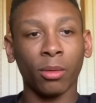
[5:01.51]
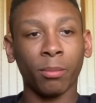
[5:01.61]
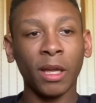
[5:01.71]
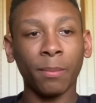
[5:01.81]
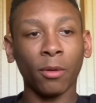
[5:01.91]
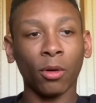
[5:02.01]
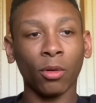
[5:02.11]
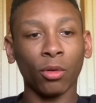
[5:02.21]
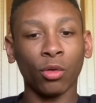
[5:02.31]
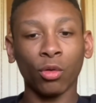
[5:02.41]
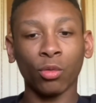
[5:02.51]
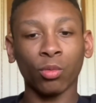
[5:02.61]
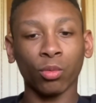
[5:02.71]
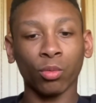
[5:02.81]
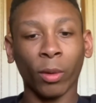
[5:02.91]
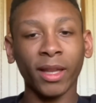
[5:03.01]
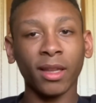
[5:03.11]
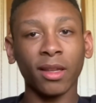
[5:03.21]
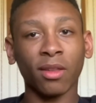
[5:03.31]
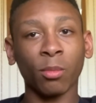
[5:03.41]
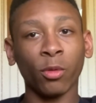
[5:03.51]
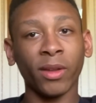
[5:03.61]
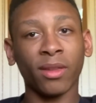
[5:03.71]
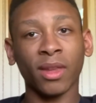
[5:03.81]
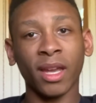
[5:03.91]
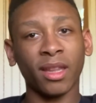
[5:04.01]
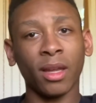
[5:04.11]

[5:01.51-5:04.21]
people who rated this movie said it